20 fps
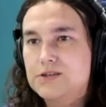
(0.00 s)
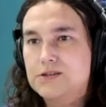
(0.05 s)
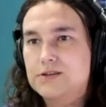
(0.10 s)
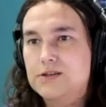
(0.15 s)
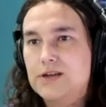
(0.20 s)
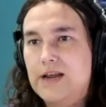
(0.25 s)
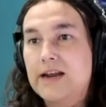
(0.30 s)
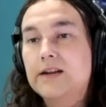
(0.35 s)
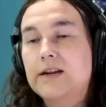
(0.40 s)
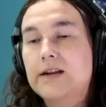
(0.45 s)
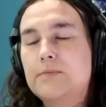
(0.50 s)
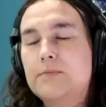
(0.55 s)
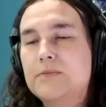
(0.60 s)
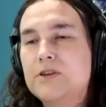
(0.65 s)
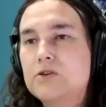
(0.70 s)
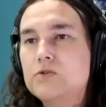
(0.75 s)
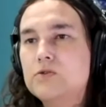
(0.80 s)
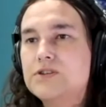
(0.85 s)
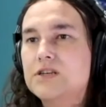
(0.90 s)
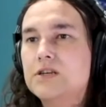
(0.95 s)
ended up
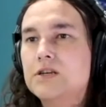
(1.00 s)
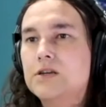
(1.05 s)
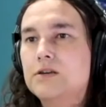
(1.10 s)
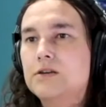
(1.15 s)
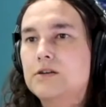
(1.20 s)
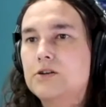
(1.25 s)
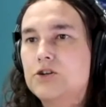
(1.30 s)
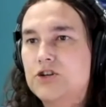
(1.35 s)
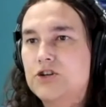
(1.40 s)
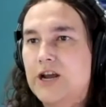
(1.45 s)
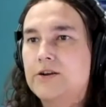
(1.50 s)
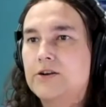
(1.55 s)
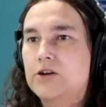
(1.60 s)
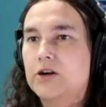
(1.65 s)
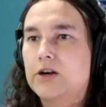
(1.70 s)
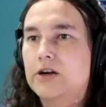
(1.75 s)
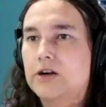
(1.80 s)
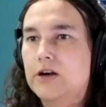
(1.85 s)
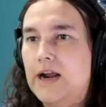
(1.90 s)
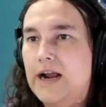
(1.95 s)
using
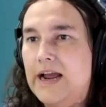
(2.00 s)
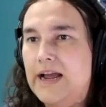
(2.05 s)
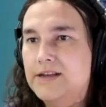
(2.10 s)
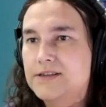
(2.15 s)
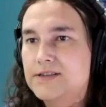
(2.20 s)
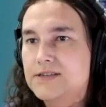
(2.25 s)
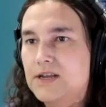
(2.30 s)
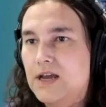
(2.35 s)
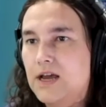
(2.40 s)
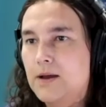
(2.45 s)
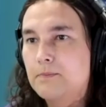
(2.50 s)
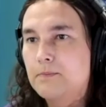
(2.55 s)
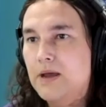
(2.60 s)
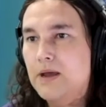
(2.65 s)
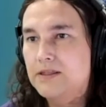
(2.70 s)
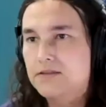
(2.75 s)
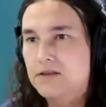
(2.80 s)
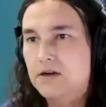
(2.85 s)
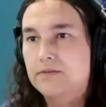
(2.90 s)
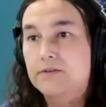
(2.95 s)
gender as a
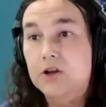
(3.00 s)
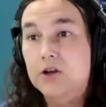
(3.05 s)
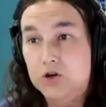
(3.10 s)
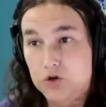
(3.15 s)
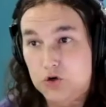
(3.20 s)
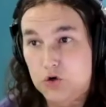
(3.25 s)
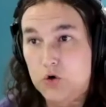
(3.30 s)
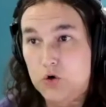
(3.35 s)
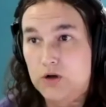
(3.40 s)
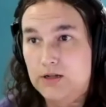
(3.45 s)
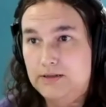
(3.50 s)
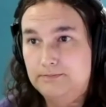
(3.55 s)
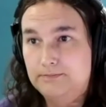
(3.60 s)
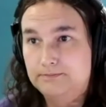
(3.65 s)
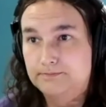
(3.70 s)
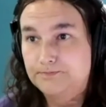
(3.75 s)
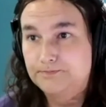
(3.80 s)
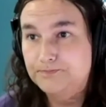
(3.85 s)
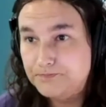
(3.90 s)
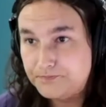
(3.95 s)
method of control.
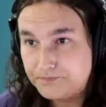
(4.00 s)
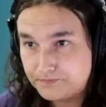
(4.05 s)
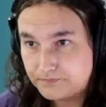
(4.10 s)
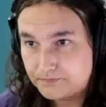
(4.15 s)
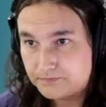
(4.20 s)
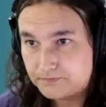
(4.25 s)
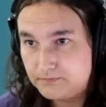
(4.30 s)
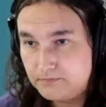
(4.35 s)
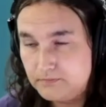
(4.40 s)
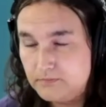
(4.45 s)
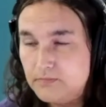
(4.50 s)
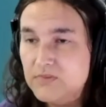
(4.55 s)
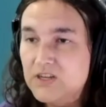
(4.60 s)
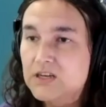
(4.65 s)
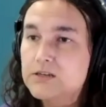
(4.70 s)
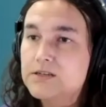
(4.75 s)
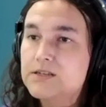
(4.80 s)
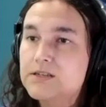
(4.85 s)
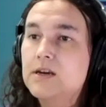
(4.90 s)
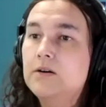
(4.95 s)

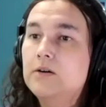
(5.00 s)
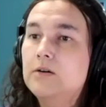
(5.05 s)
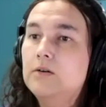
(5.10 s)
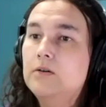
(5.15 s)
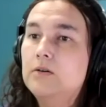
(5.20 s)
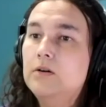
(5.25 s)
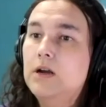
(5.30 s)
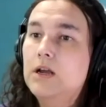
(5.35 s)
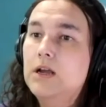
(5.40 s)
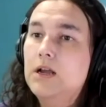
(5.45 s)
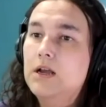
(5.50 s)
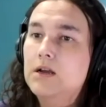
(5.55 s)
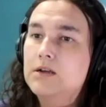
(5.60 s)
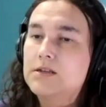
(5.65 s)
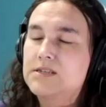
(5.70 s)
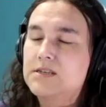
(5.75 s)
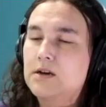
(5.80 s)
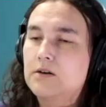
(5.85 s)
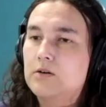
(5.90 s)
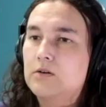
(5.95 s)
So
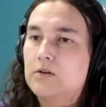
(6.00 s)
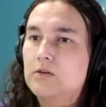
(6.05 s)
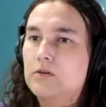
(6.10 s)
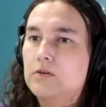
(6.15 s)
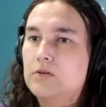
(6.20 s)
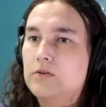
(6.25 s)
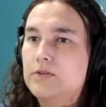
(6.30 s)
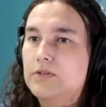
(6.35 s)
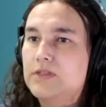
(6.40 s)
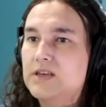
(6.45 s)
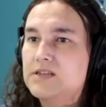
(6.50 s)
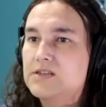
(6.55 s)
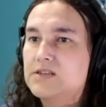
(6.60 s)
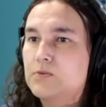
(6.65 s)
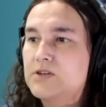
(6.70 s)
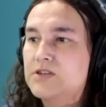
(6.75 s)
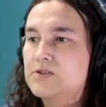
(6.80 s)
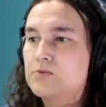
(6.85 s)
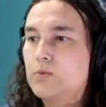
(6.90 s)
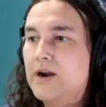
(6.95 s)
this
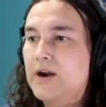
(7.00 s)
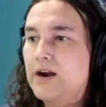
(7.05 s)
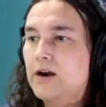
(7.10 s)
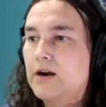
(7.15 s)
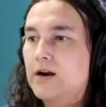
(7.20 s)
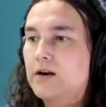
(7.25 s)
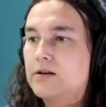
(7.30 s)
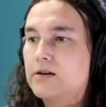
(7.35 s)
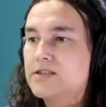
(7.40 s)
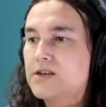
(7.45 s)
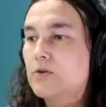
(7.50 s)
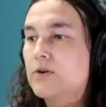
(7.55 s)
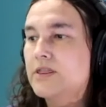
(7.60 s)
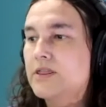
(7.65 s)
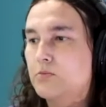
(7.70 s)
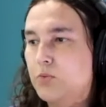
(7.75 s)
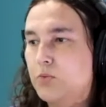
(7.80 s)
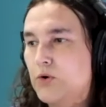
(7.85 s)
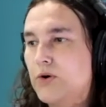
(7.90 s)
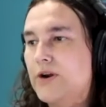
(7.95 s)
was where,
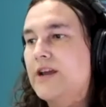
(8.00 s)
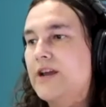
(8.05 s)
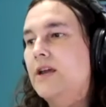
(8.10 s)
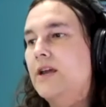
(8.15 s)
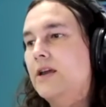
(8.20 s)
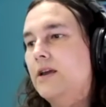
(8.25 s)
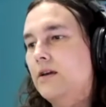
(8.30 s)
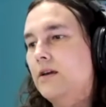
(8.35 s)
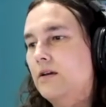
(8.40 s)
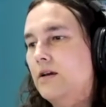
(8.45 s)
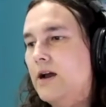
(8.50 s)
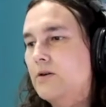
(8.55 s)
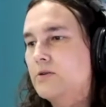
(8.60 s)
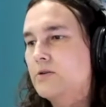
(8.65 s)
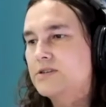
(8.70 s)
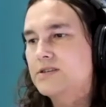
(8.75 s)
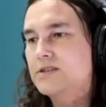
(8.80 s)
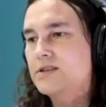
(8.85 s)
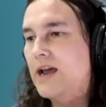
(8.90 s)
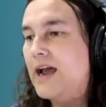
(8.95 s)
I
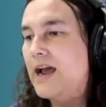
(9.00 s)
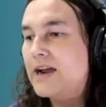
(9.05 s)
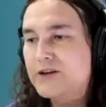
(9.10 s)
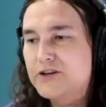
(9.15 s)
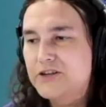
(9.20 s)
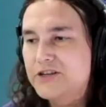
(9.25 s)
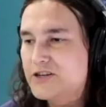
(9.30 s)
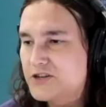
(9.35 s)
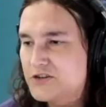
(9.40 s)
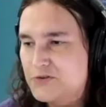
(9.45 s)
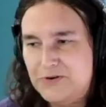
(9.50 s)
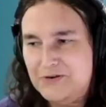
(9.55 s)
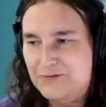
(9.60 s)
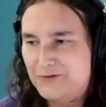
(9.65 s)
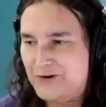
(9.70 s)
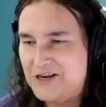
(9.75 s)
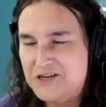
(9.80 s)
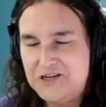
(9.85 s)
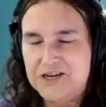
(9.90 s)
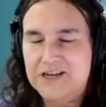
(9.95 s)
was actually just
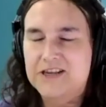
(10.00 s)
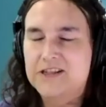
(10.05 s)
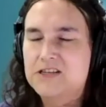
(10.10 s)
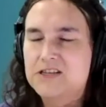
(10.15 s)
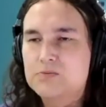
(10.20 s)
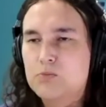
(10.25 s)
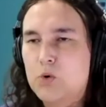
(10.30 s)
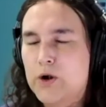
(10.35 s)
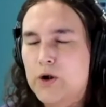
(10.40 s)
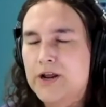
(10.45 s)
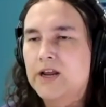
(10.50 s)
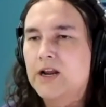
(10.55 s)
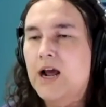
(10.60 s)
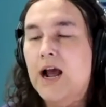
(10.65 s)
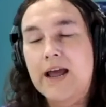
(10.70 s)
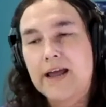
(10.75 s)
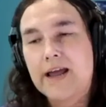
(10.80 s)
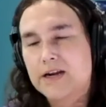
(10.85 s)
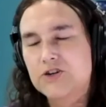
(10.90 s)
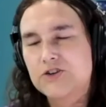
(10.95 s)
refreshing it this morning, and
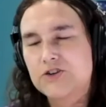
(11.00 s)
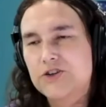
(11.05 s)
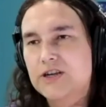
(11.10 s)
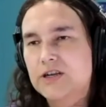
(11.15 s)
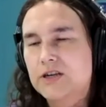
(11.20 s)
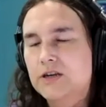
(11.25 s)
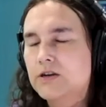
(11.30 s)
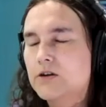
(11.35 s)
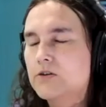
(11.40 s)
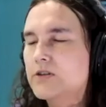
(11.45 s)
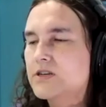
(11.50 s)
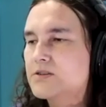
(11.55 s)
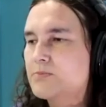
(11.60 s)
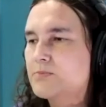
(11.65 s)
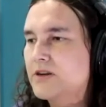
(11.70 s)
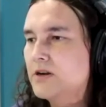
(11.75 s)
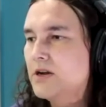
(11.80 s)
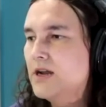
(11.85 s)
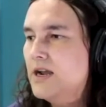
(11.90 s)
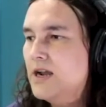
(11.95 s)
I actually didn't know this,
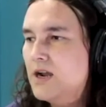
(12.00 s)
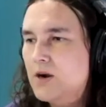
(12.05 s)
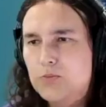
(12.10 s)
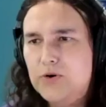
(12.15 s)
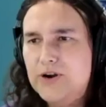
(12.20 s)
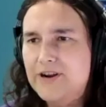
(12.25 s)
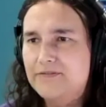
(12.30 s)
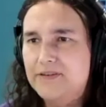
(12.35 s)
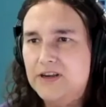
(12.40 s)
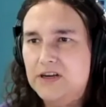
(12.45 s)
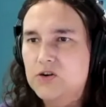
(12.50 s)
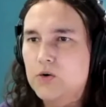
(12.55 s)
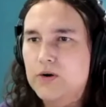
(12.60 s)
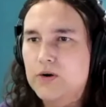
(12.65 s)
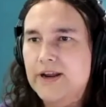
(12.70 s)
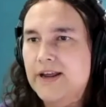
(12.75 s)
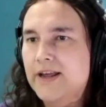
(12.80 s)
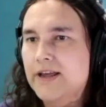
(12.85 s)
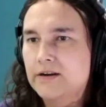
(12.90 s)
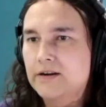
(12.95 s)
but
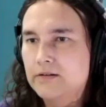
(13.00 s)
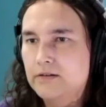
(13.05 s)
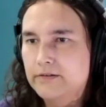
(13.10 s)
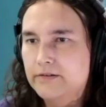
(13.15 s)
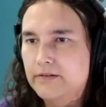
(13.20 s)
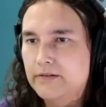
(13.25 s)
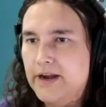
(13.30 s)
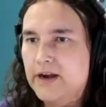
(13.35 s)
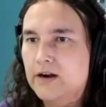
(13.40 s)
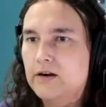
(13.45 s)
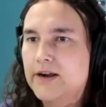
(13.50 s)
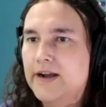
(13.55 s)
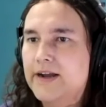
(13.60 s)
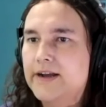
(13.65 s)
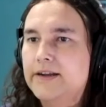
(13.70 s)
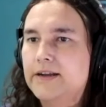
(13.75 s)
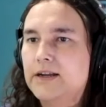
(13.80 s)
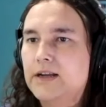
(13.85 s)
pre-Victorian era,